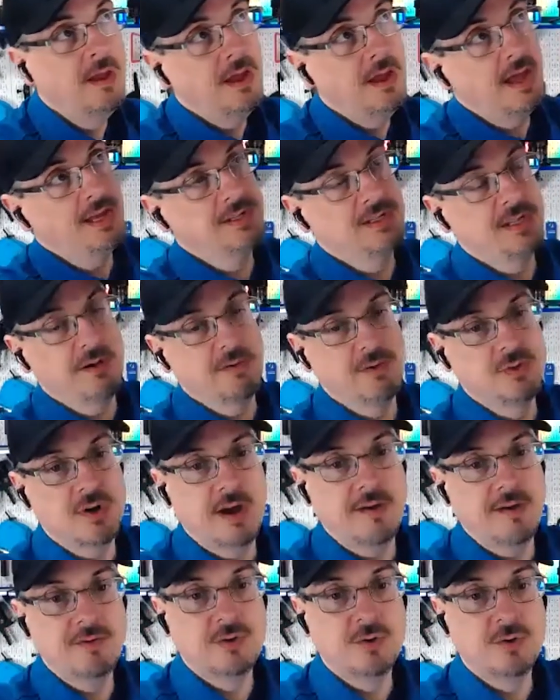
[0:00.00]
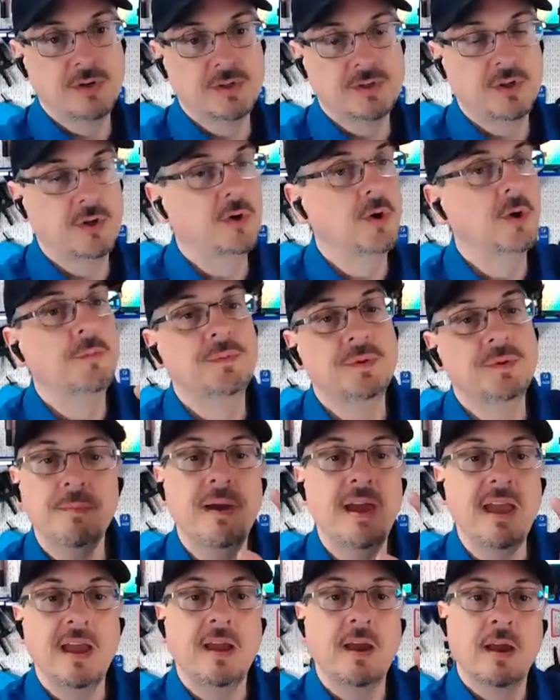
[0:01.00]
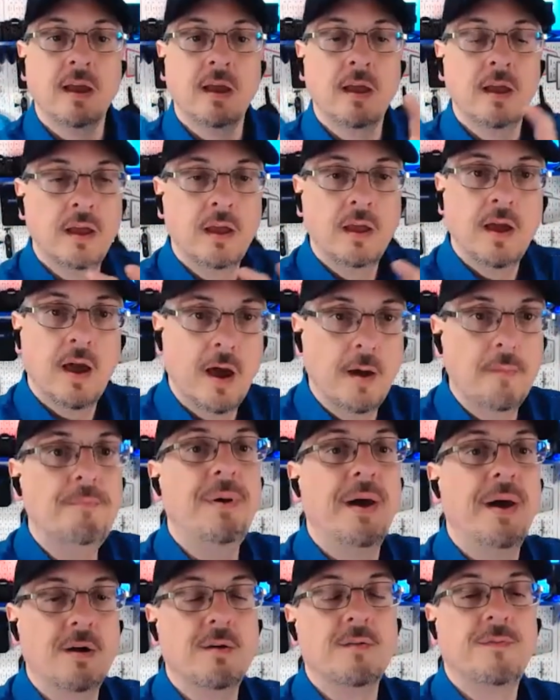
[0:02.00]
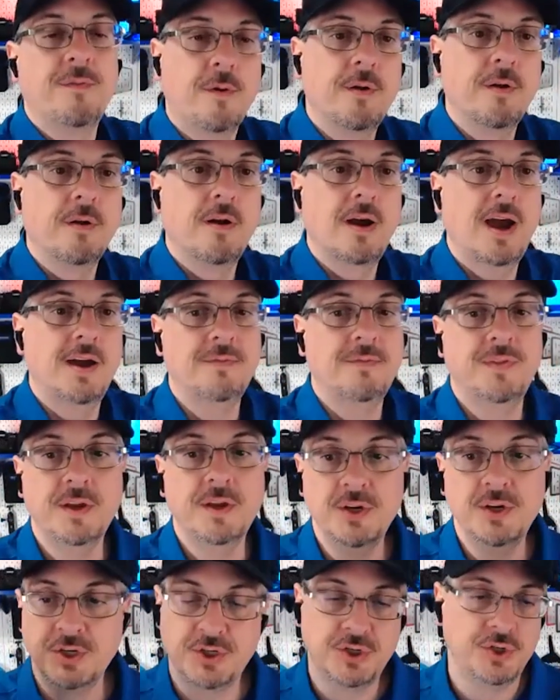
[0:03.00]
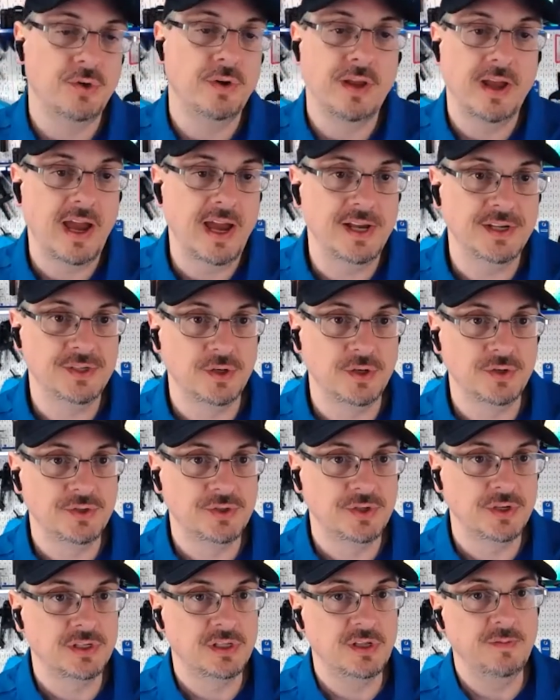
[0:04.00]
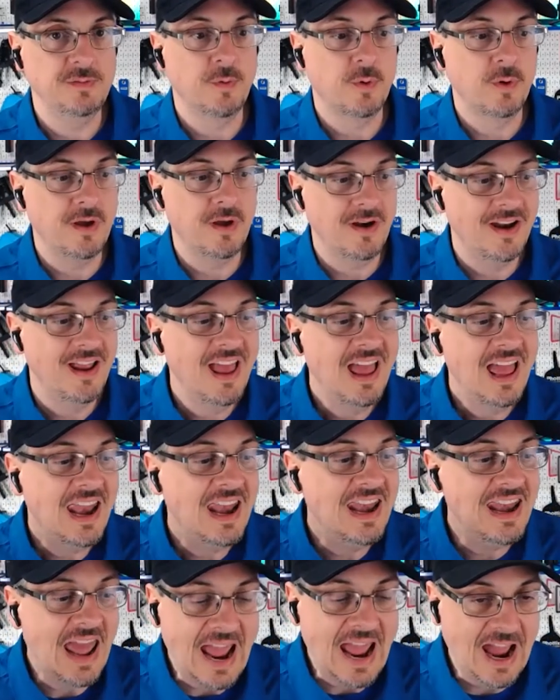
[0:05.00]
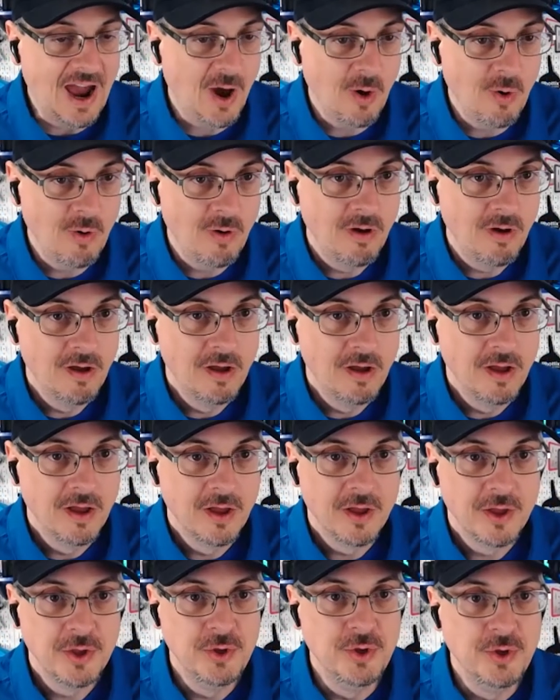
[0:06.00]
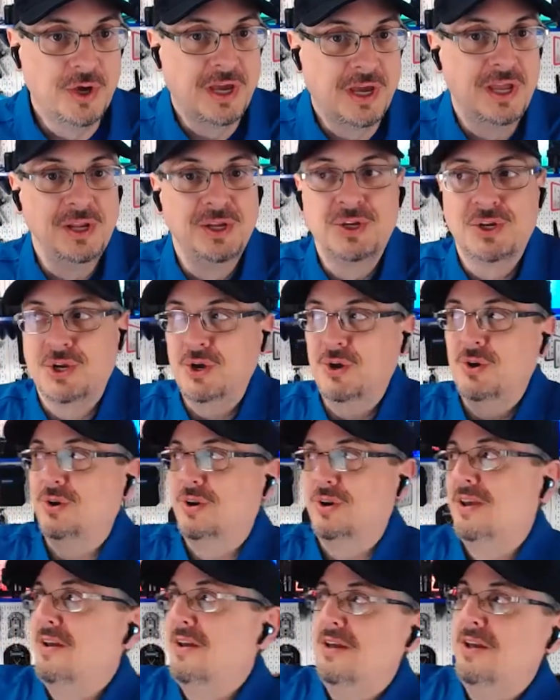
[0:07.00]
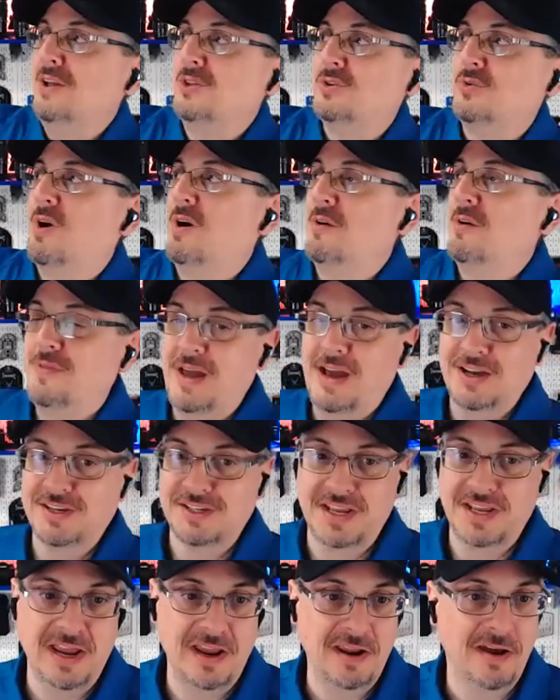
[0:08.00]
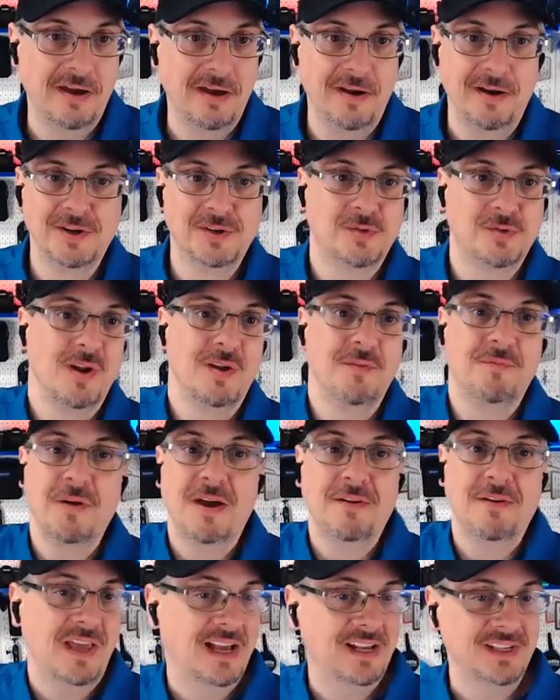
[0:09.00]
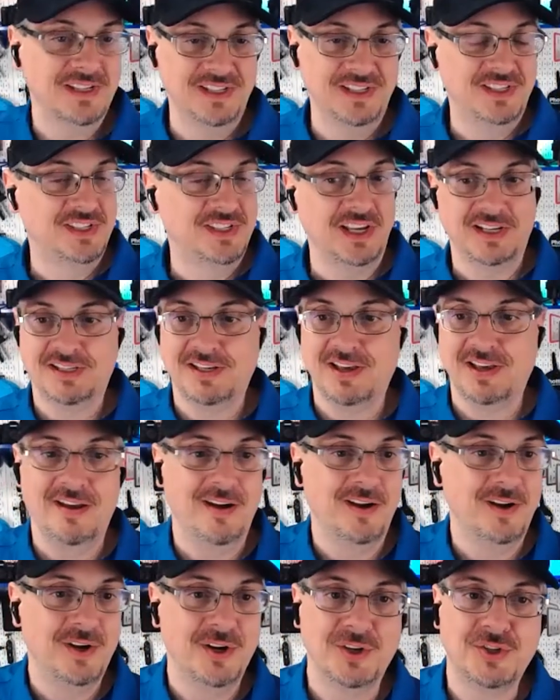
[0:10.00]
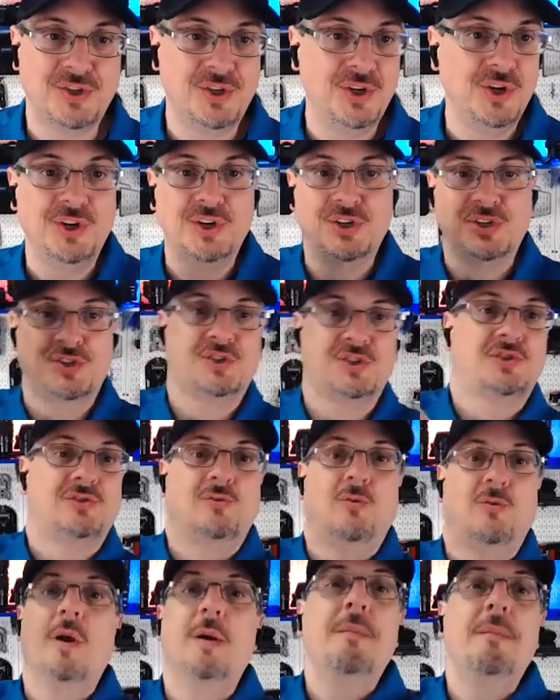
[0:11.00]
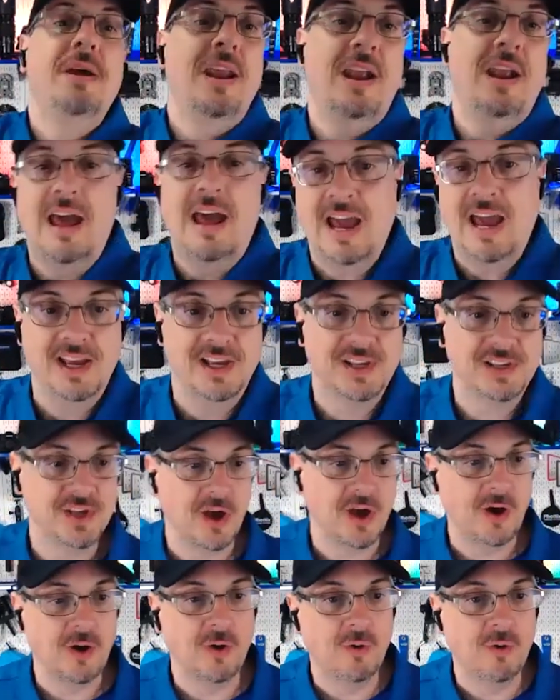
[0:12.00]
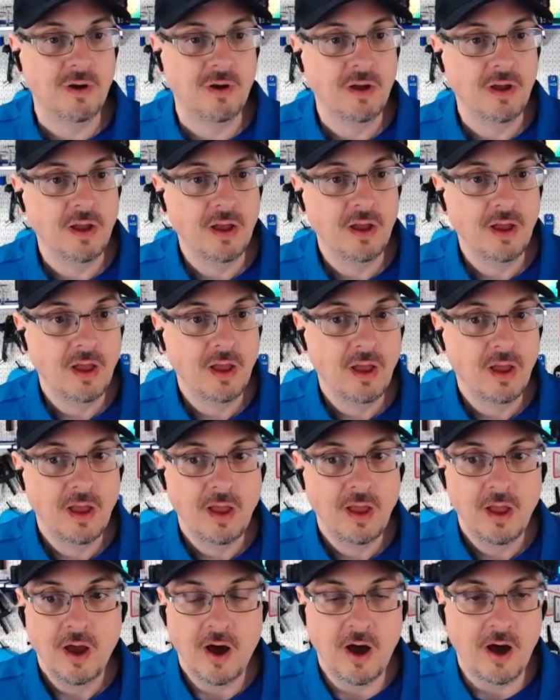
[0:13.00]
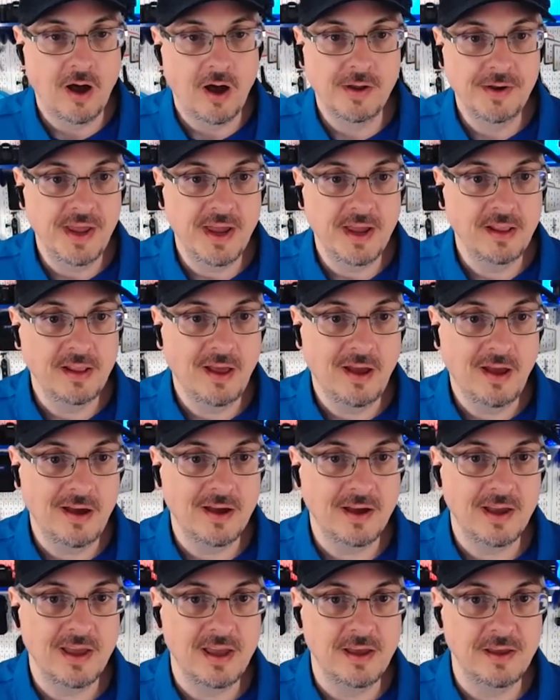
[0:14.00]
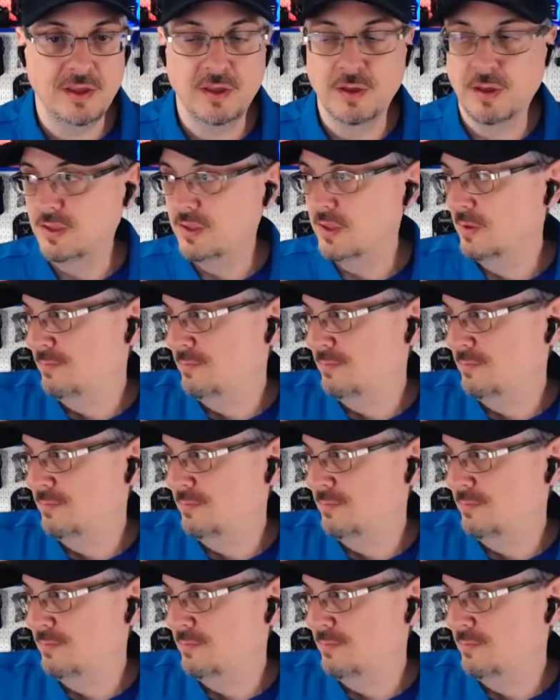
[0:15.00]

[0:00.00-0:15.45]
as they were driving towards the hoop to make a better photograph than just shooting ISO 6400. Now you can shoot 12,800, 25,600. You're, you're just swimming in ISO. Yeah. All day long. It, it,